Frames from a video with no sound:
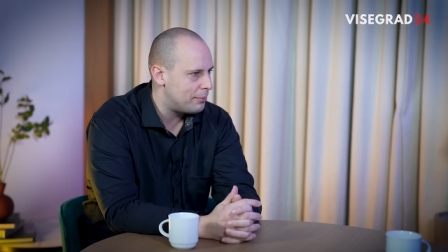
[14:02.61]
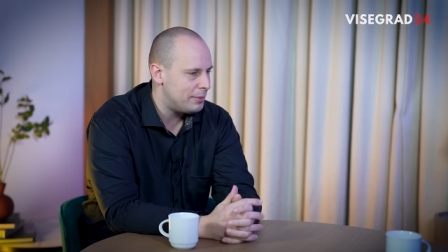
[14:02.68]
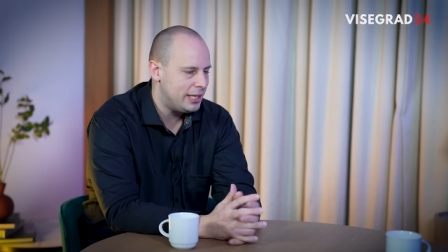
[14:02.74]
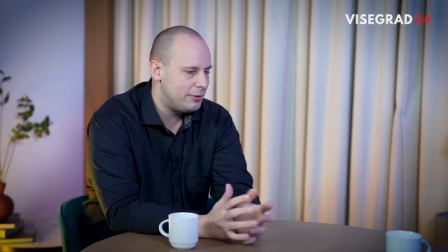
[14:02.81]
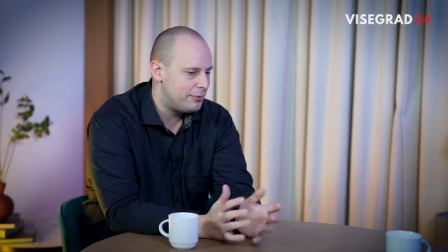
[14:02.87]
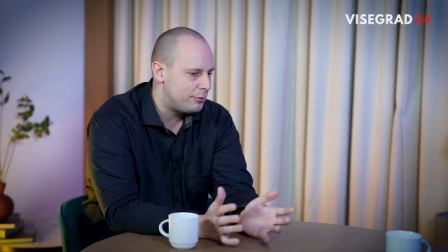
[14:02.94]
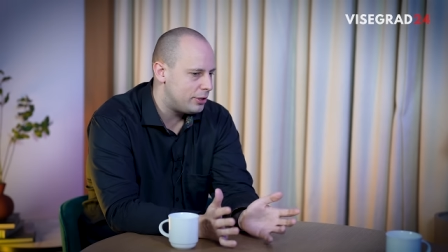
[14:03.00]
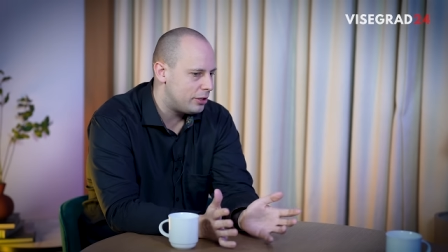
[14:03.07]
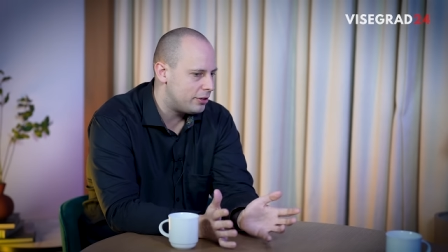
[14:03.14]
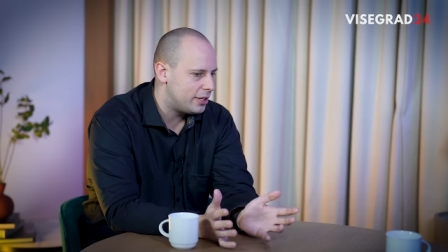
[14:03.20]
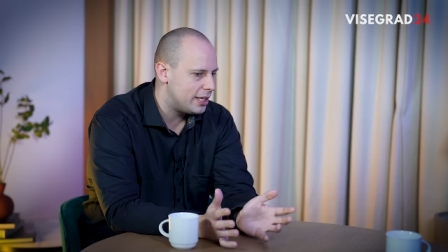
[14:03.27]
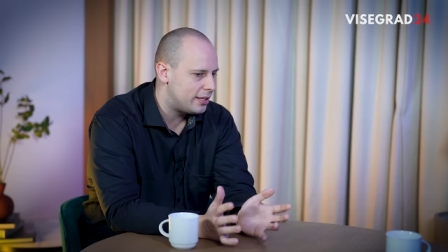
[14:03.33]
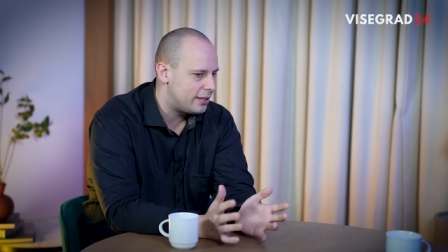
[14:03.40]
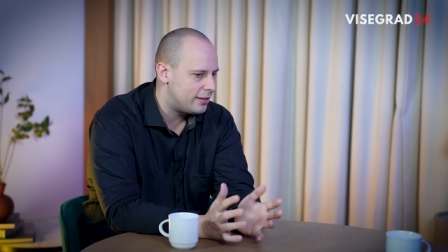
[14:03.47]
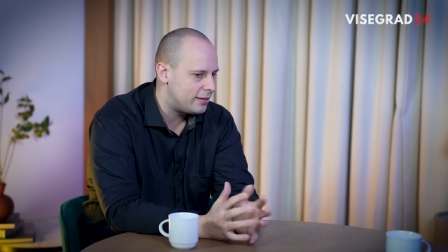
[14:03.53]
I mean, if we
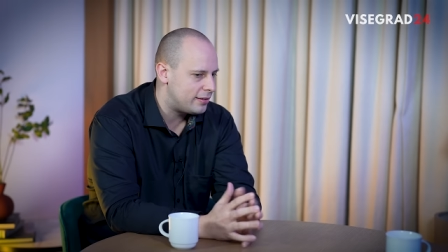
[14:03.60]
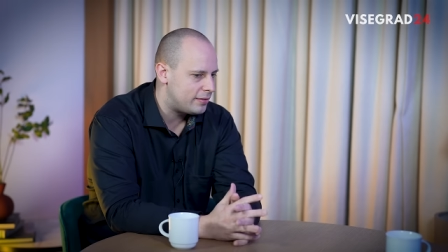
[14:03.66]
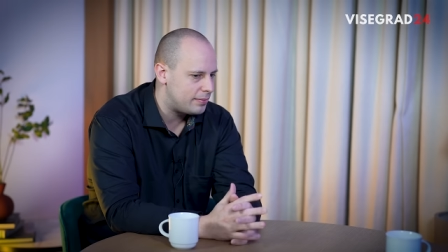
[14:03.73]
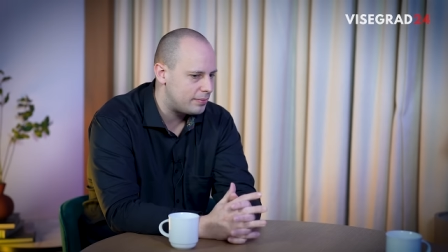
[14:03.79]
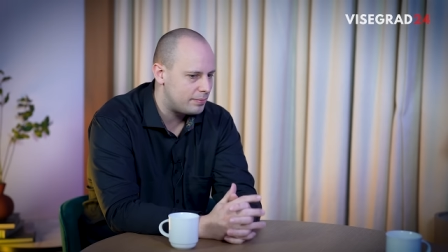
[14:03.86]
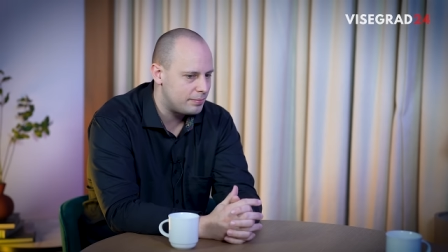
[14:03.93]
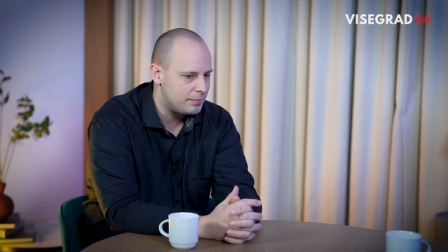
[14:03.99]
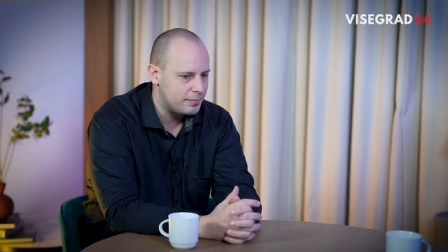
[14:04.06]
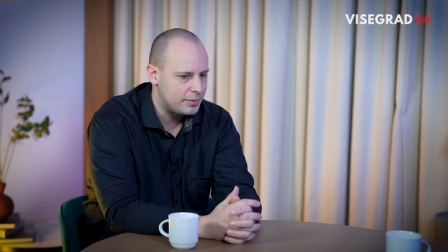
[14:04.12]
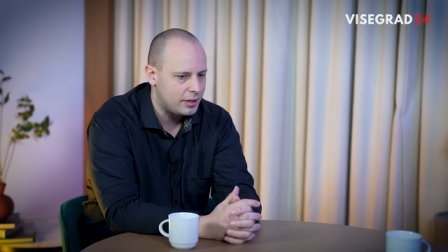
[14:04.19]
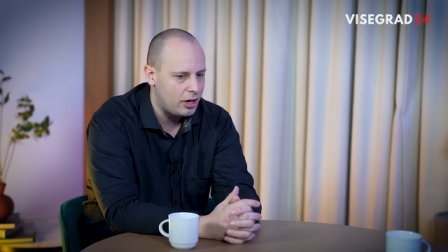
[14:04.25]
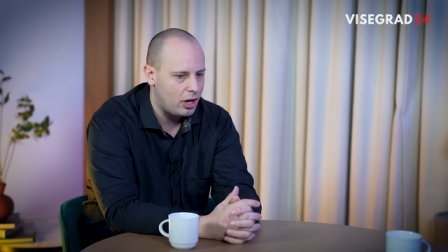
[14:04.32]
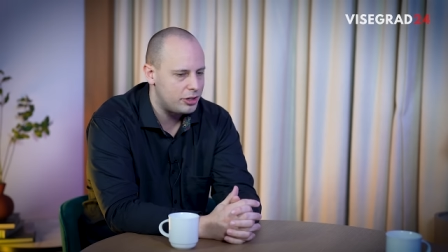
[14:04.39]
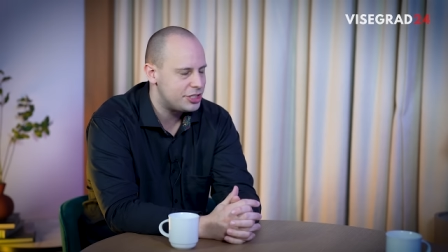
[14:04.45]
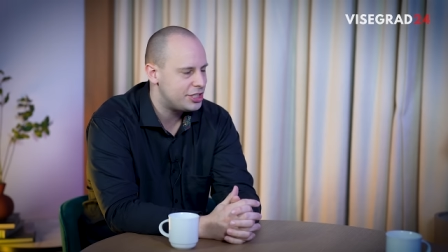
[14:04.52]
look at
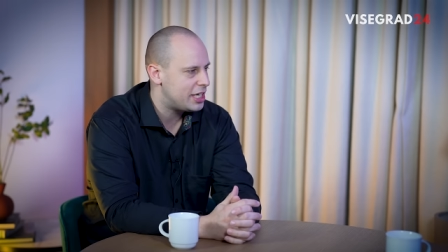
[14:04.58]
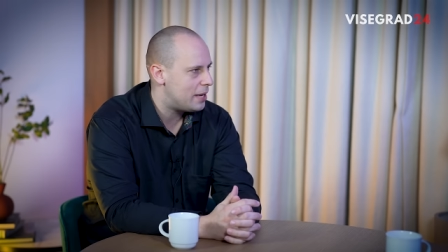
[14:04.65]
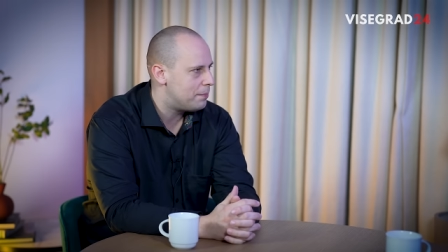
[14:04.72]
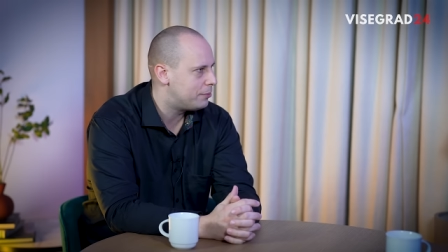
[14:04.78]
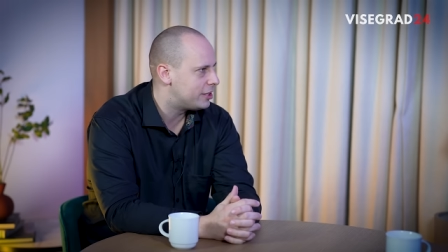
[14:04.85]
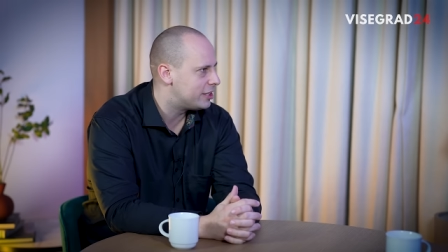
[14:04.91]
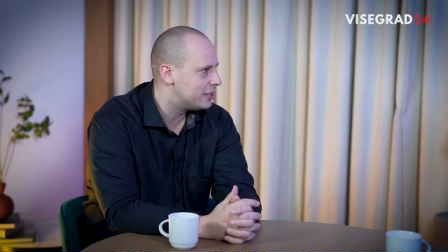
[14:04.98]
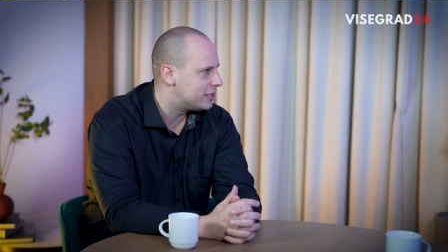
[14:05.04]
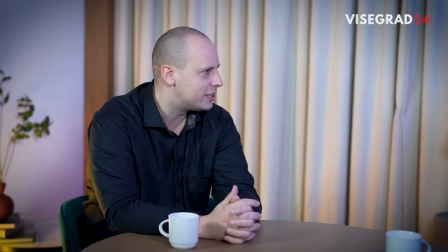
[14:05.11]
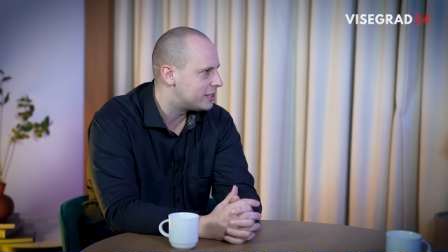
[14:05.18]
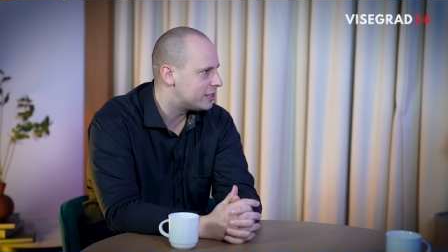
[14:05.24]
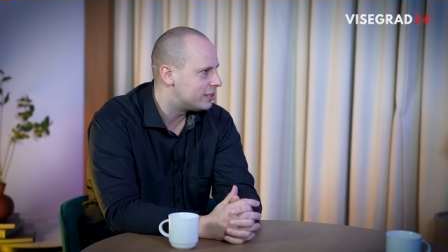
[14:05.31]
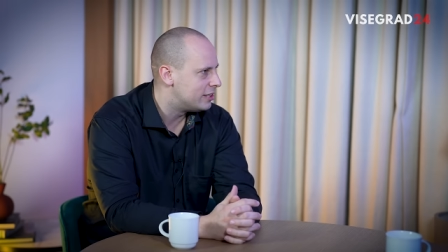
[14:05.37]
college campuses